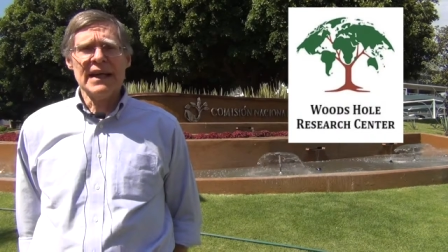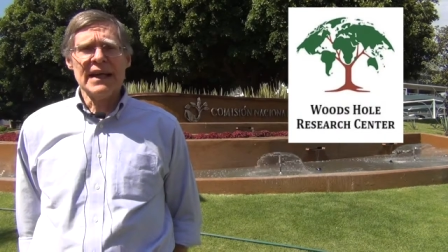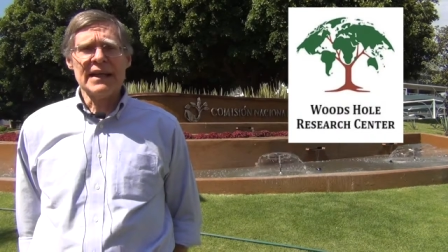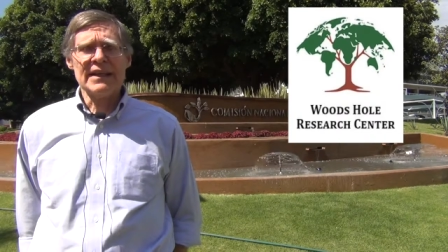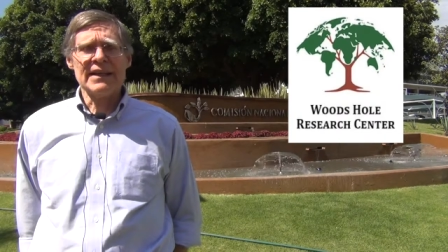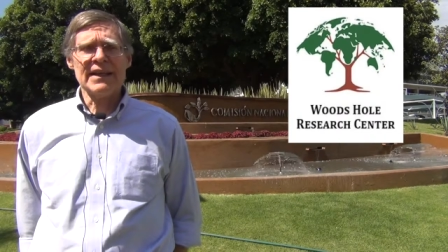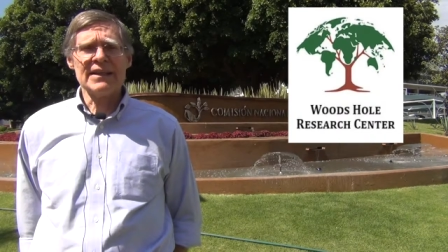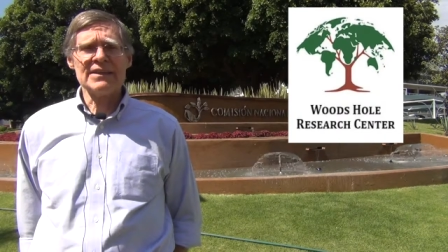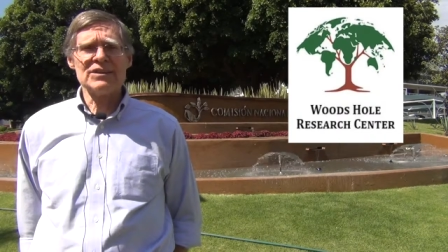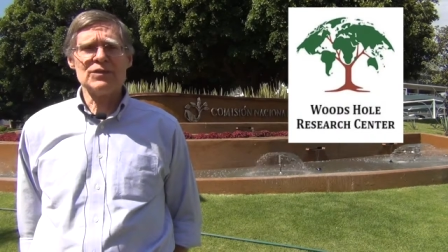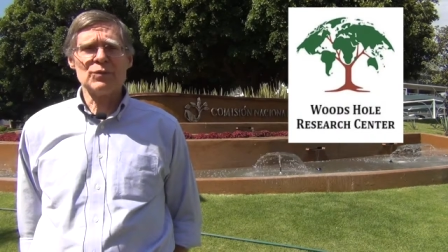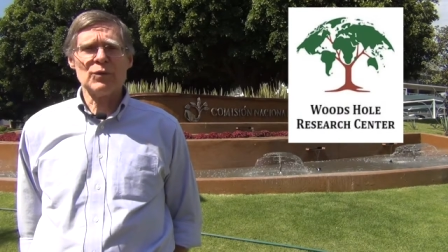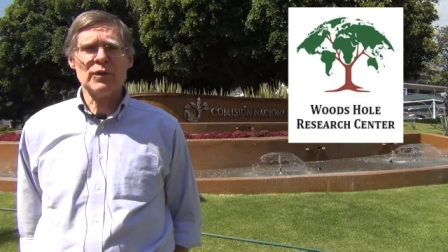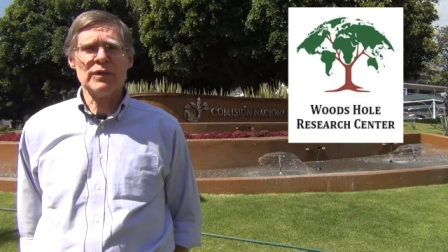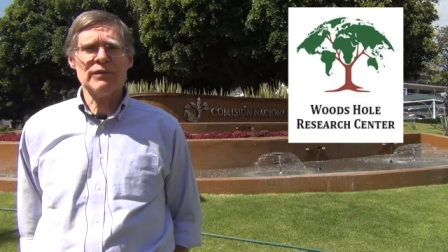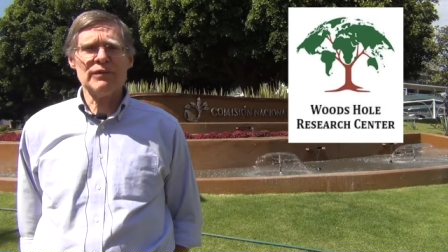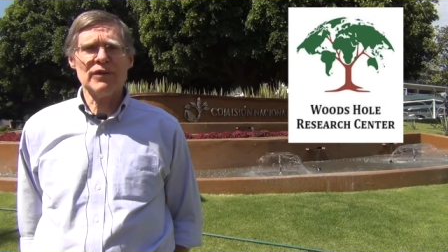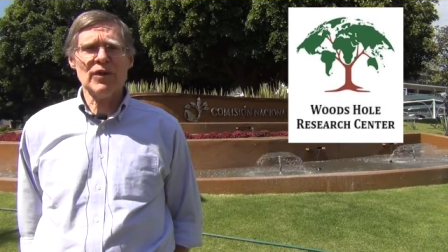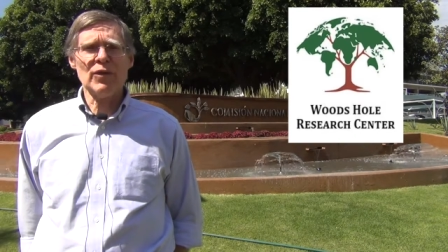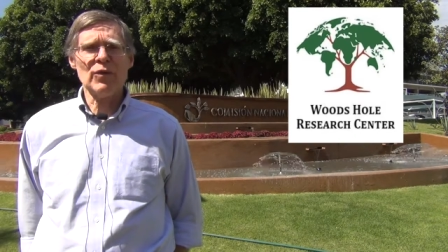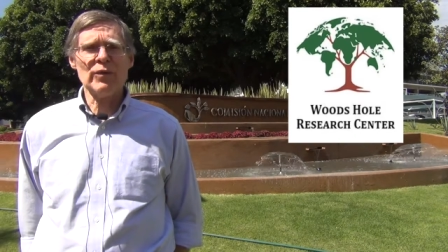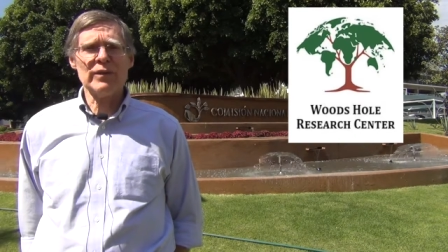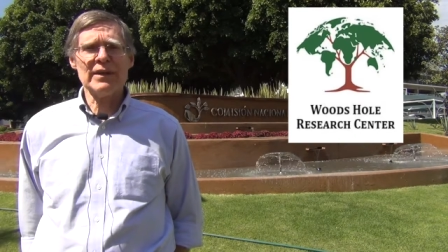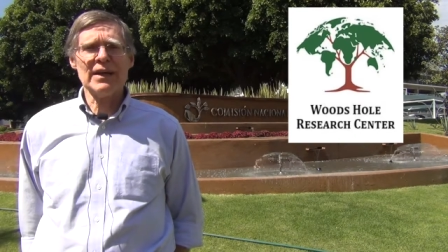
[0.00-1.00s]
And we've
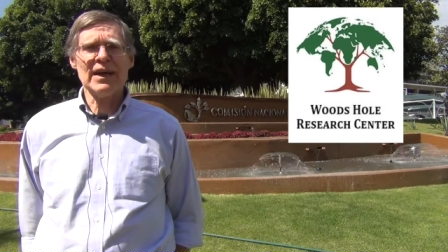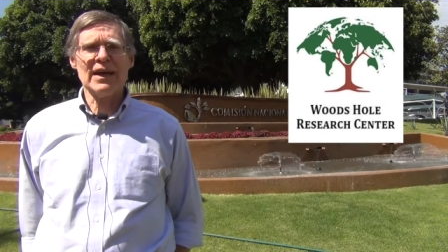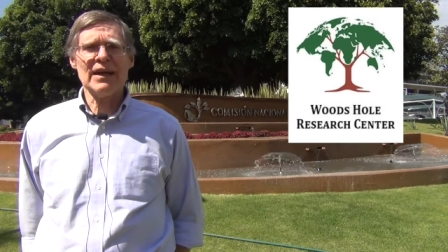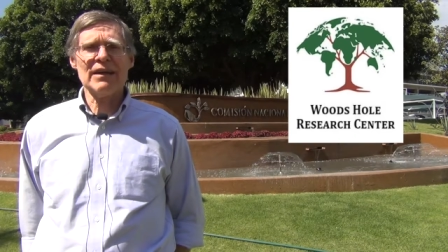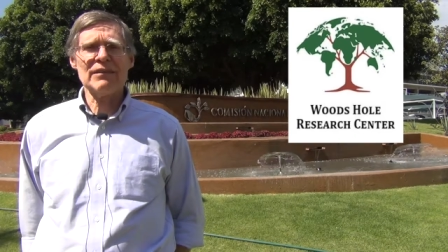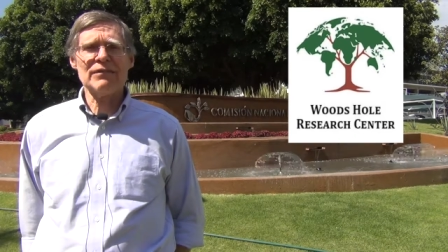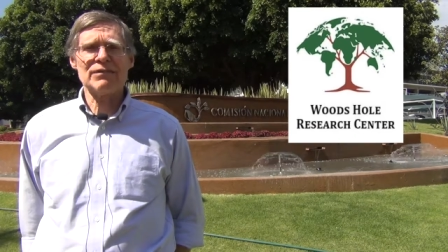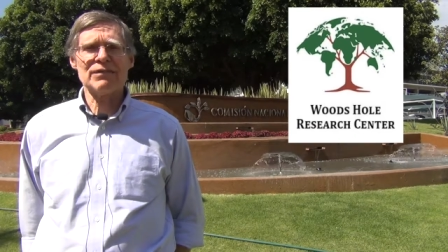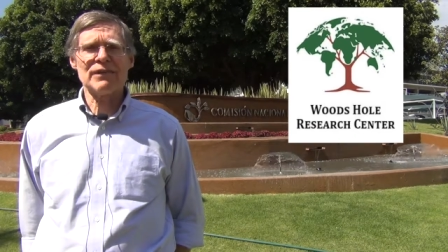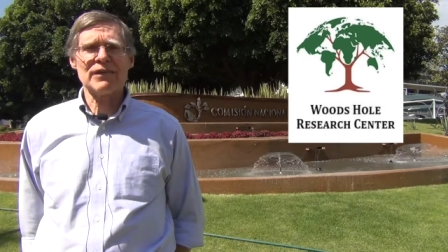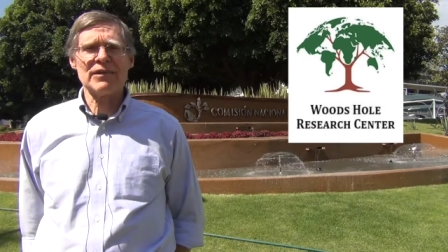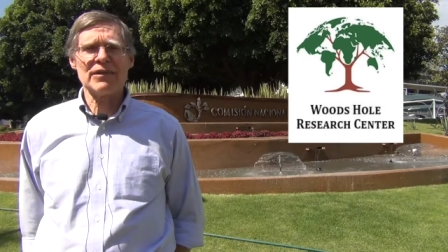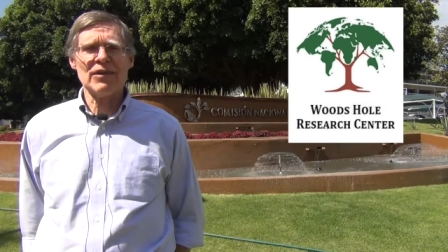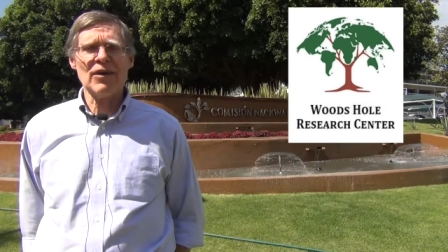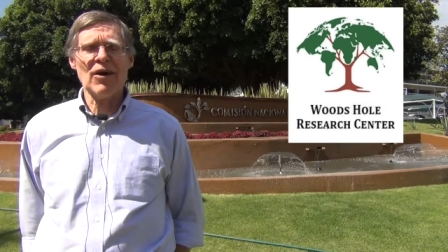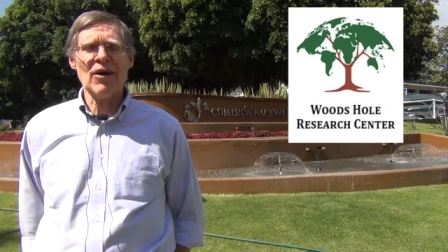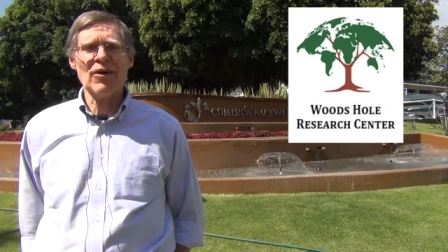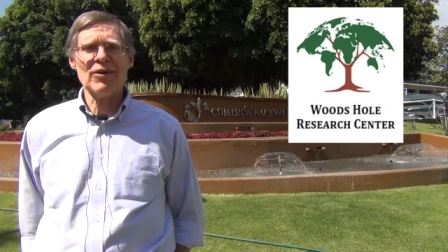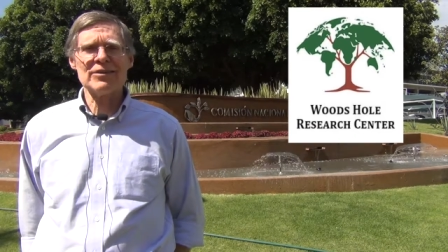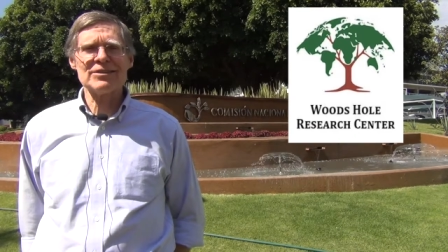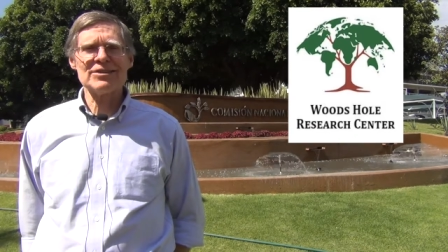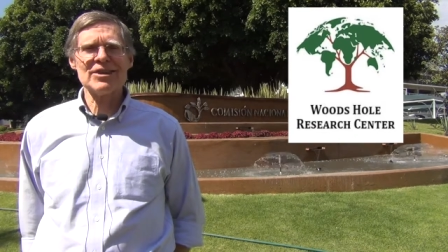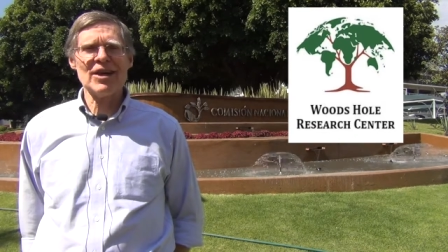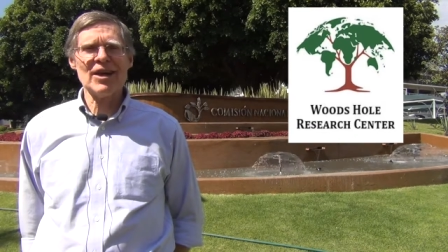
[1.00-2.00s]
known that for a
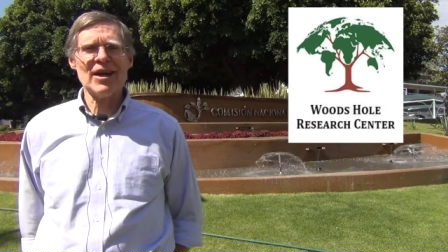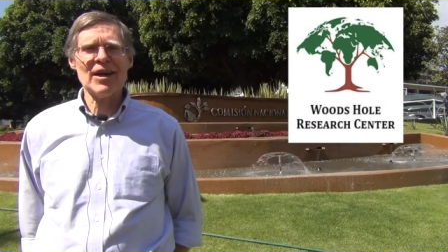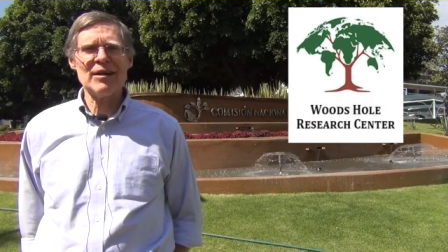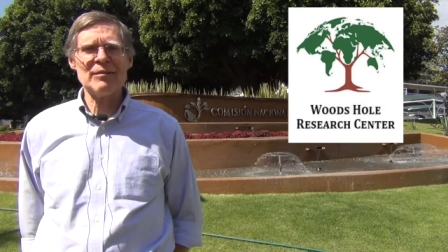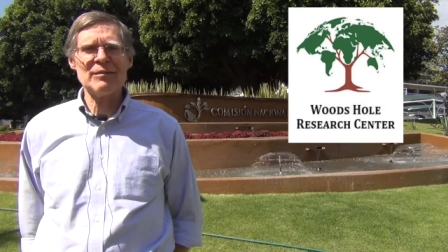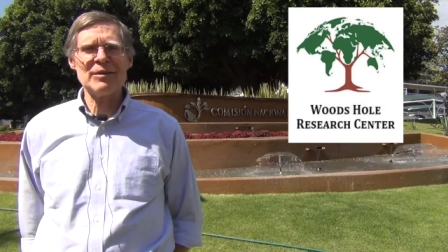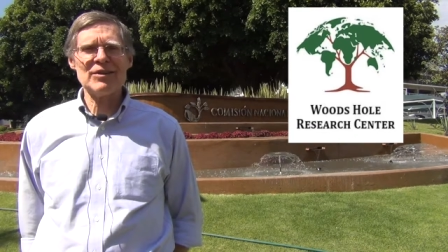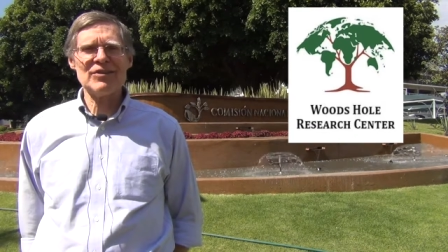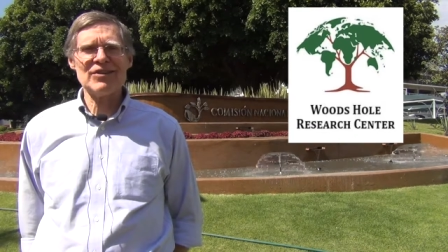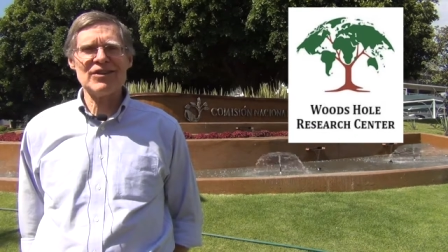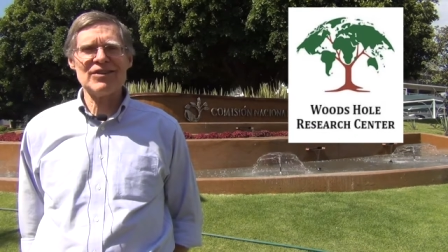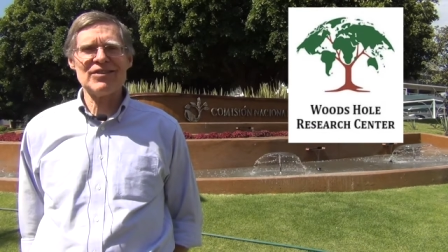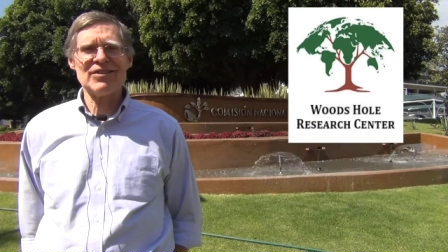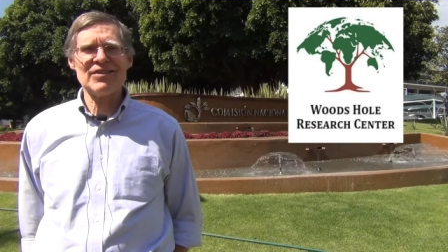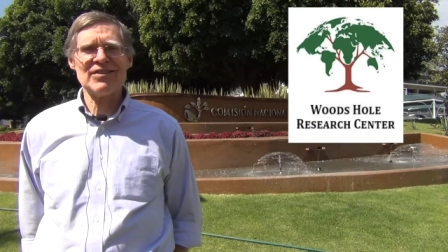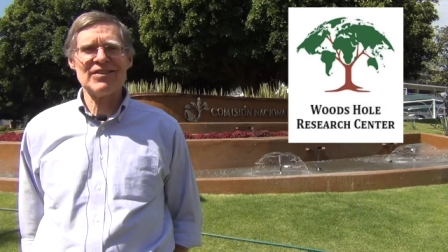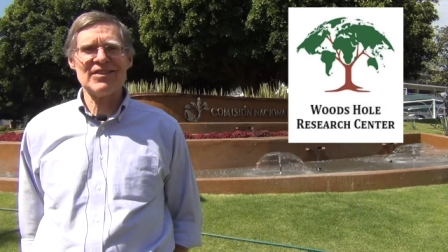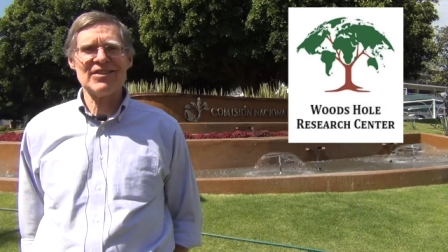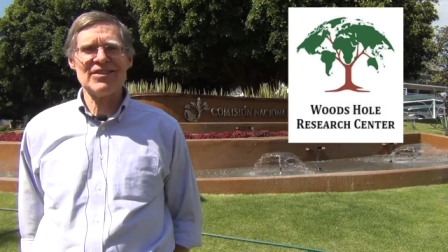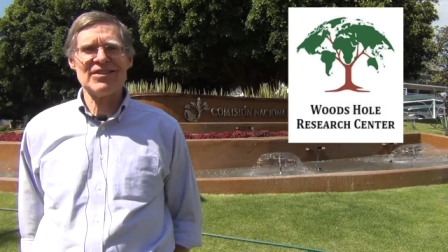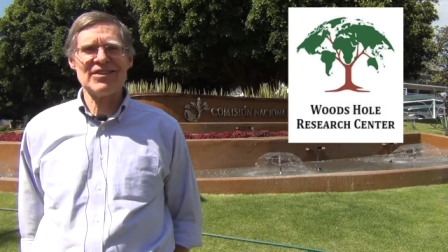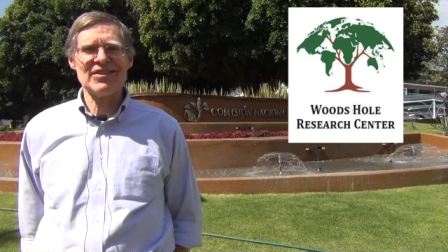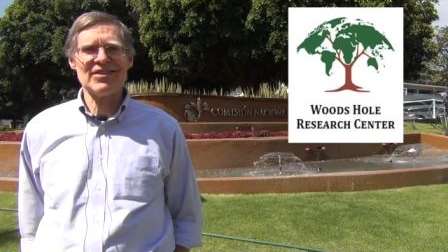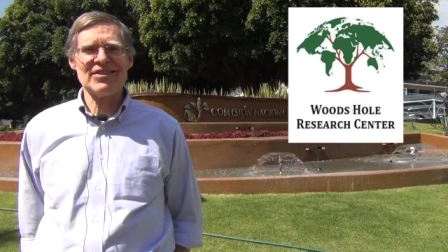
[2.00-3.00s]
long time. It's
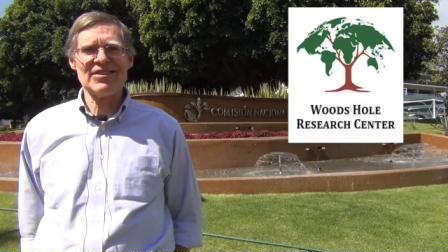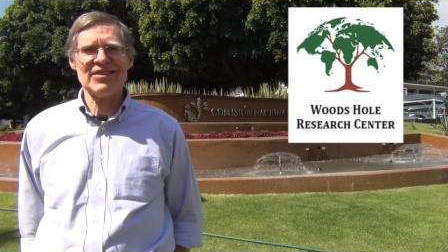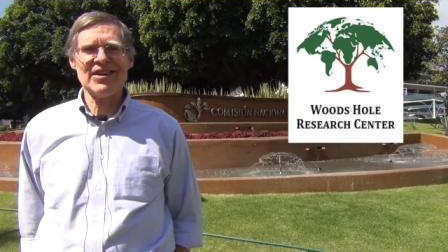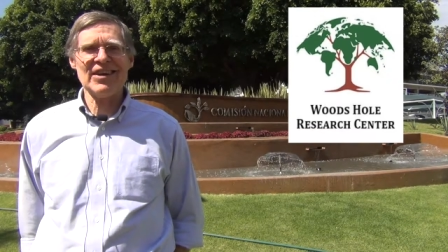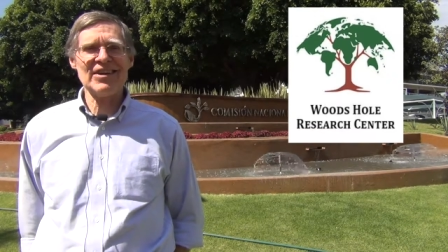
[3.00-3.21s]
a